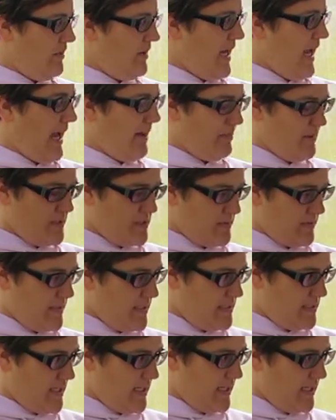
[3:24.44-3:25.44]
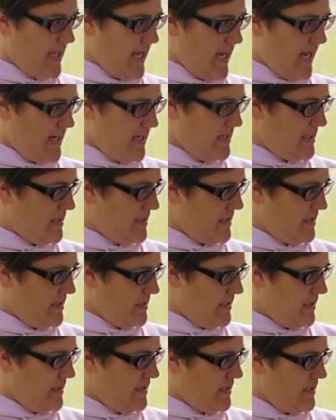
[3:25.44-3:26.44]
and then the added
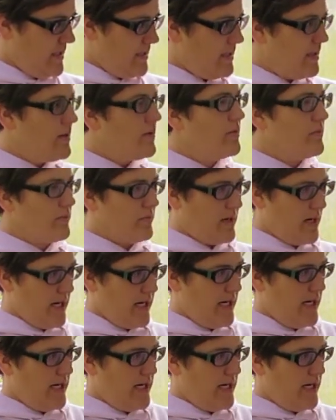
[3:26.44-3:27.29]
bonus of them learning,